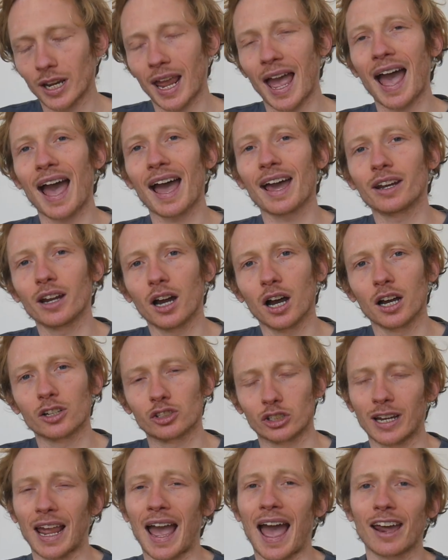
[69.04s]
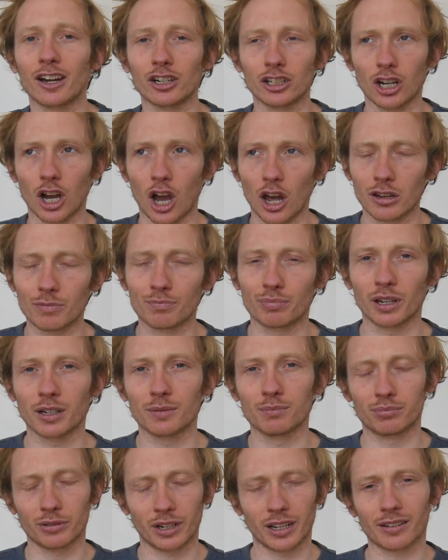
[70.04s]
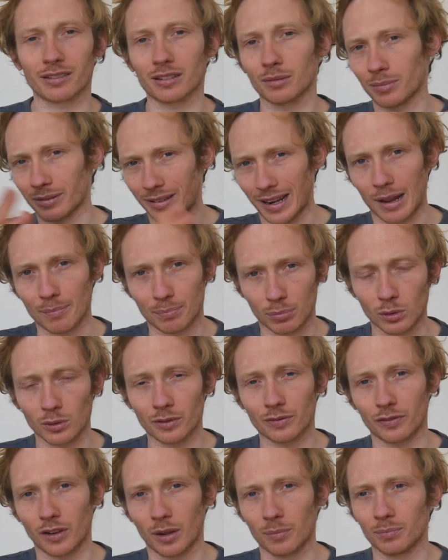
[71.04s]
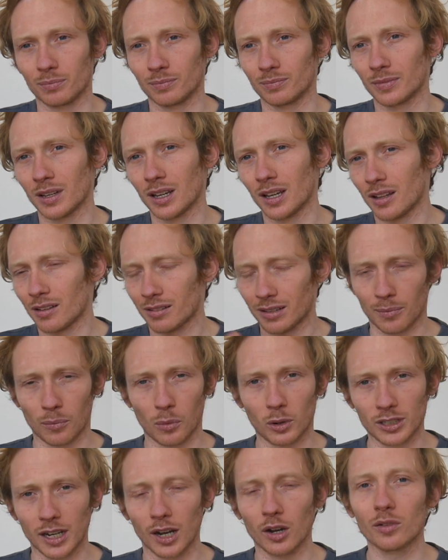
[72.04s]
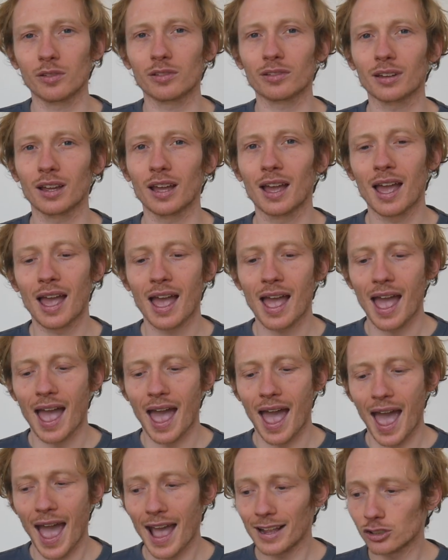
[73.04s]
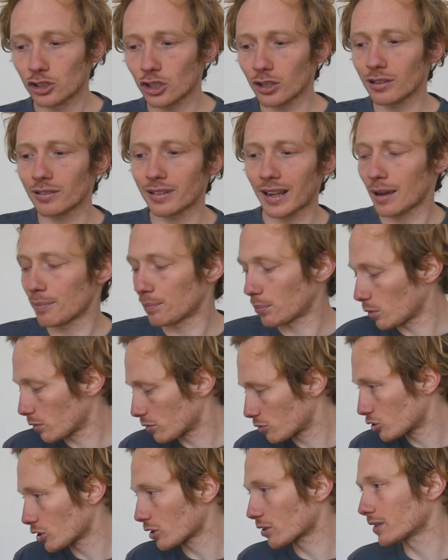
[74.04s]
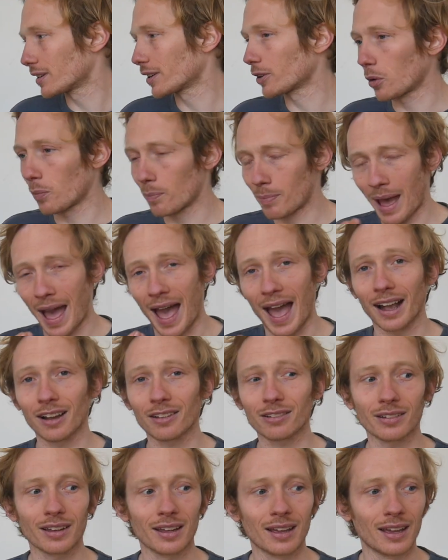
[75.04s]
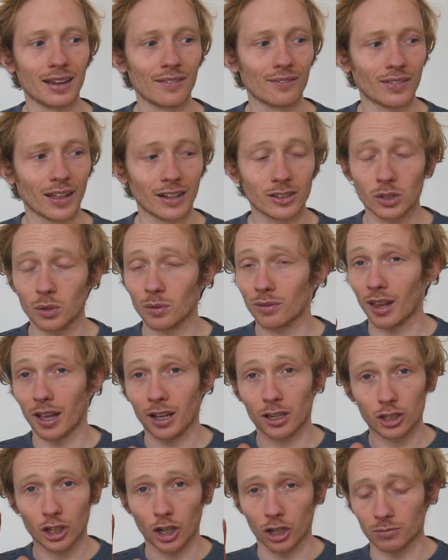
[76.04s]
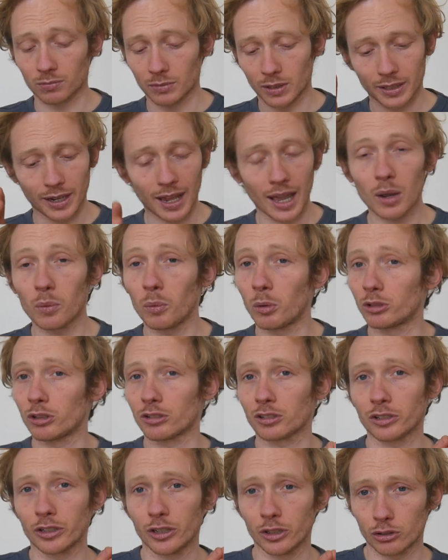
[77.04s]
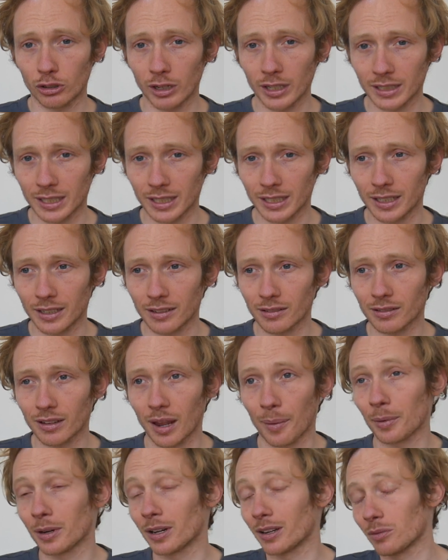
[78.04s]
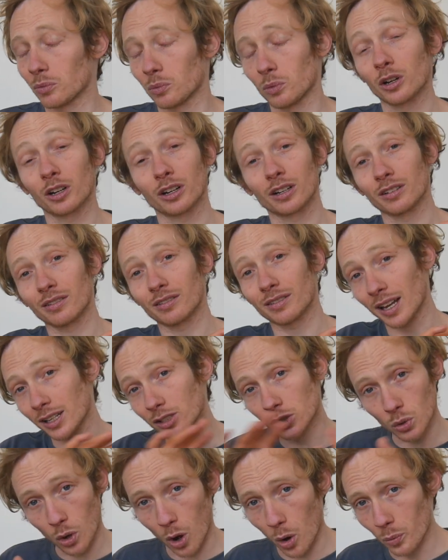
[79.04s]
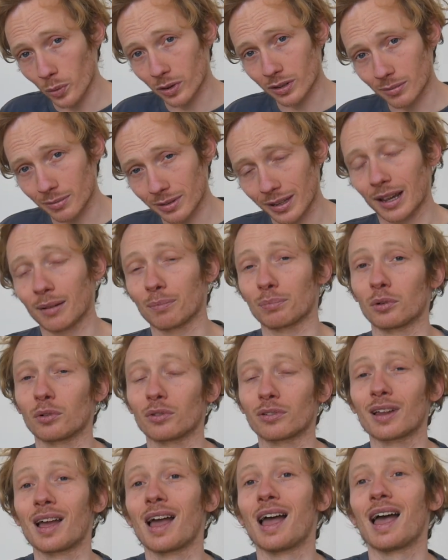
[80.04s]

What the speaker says: had her husband bring some samples from somewhere else, and just samples, just little bags. And she was like, look, today we're just gonna drink teas, we're gonna send you home with some samples,